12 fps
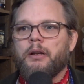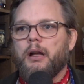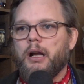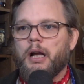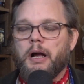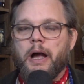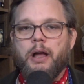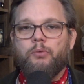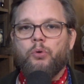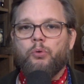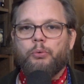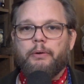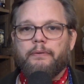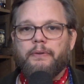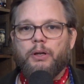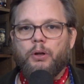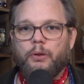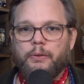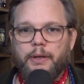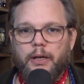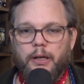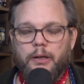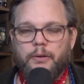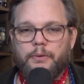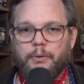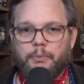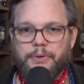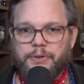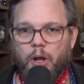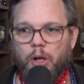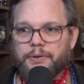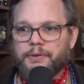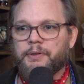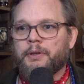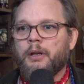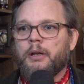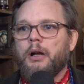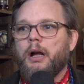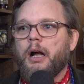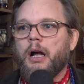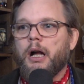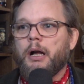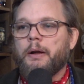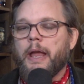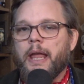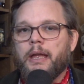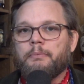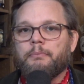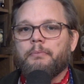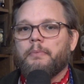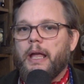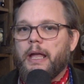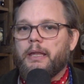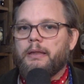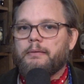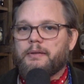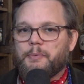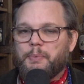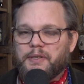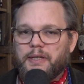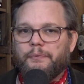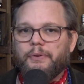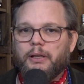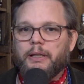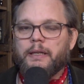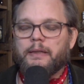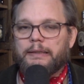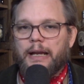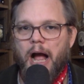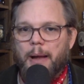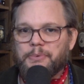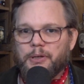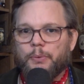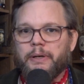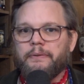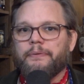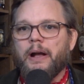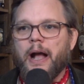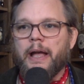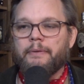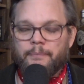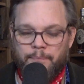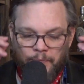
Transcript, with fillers: I will reveal the results and specifically the top 25.